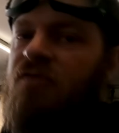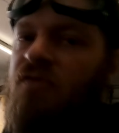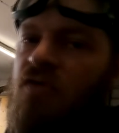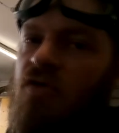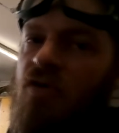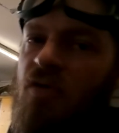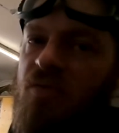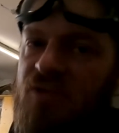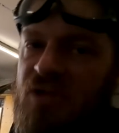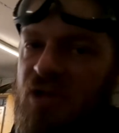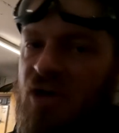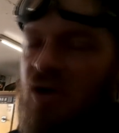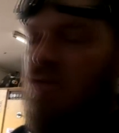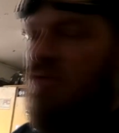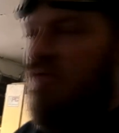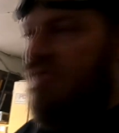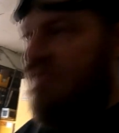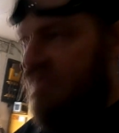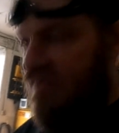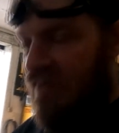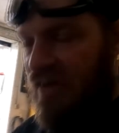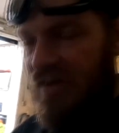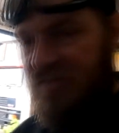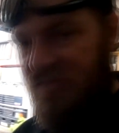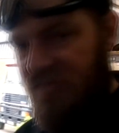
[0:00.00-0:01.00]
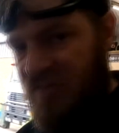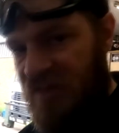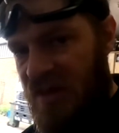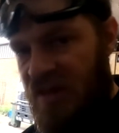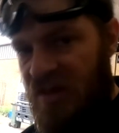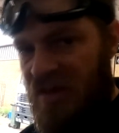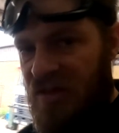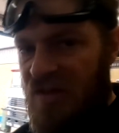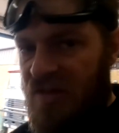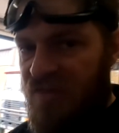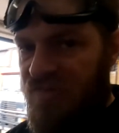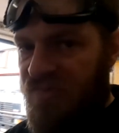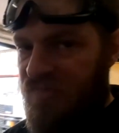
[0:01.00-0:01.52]
So I come down, it's the next
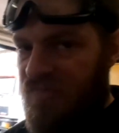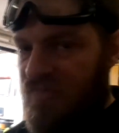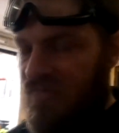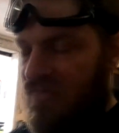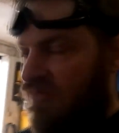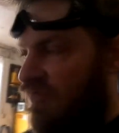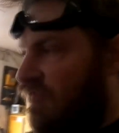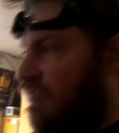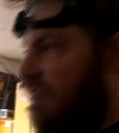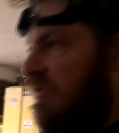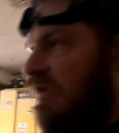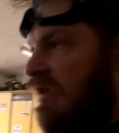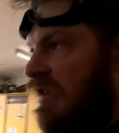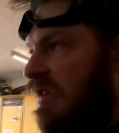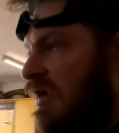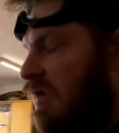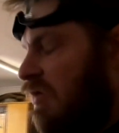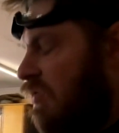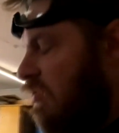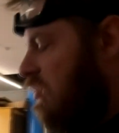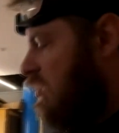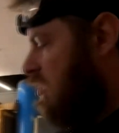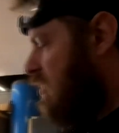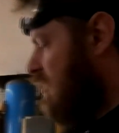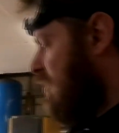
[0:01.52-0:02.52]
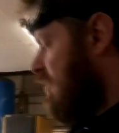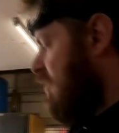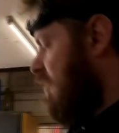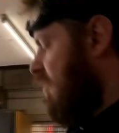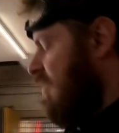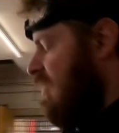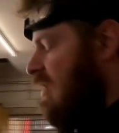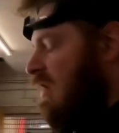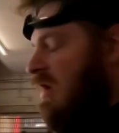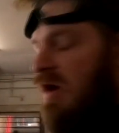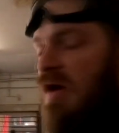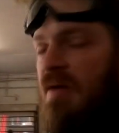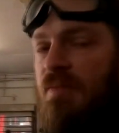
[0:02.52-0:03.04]
day, it's Sunday now.
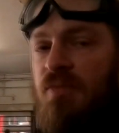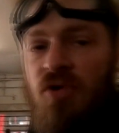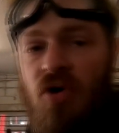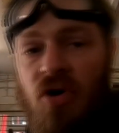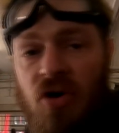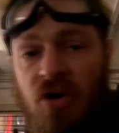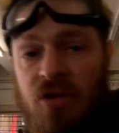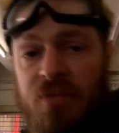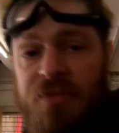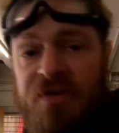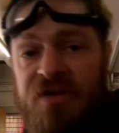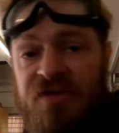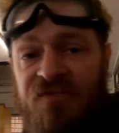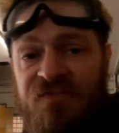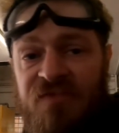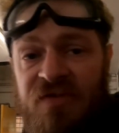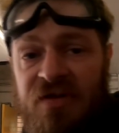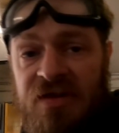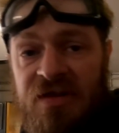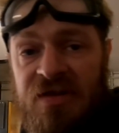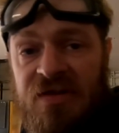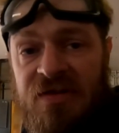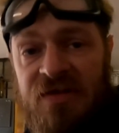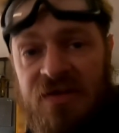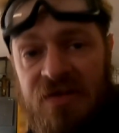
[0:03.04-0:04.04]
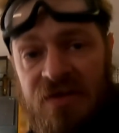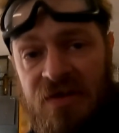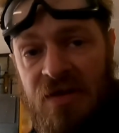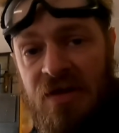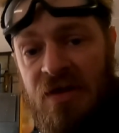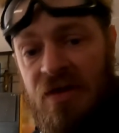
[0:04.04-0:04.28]
I'm not going to be defeated.